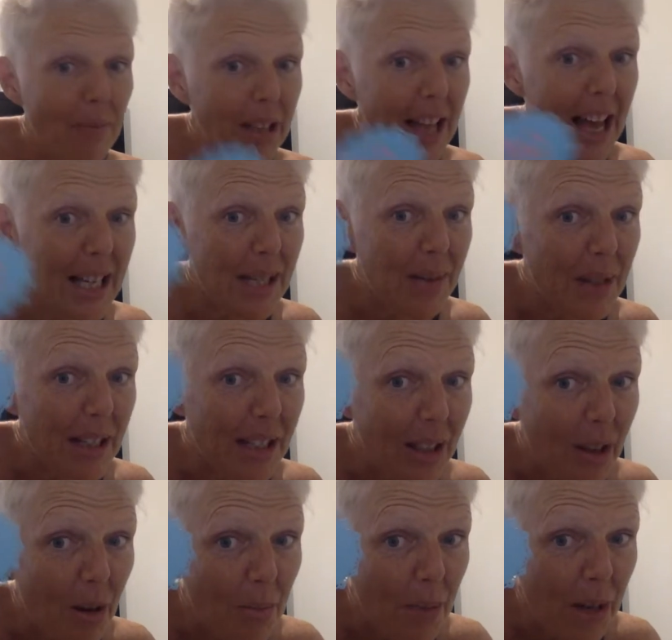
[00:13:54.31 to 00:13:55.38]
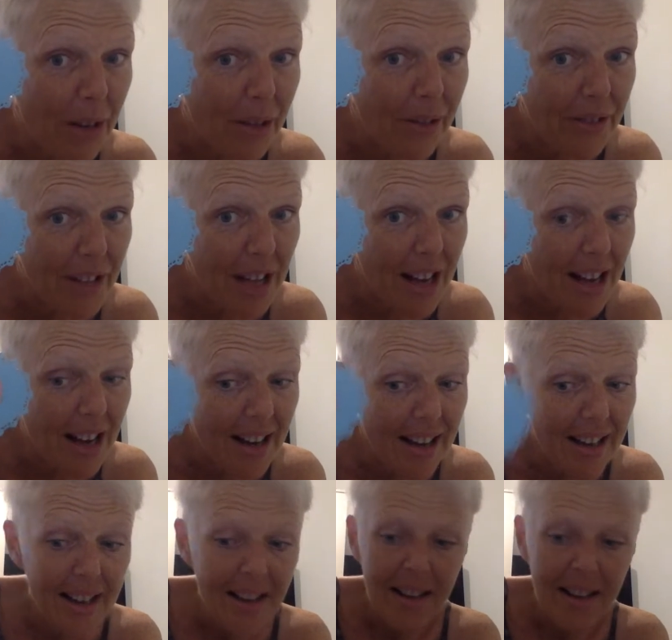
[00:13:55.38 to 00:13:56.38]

bless with a little butterfly.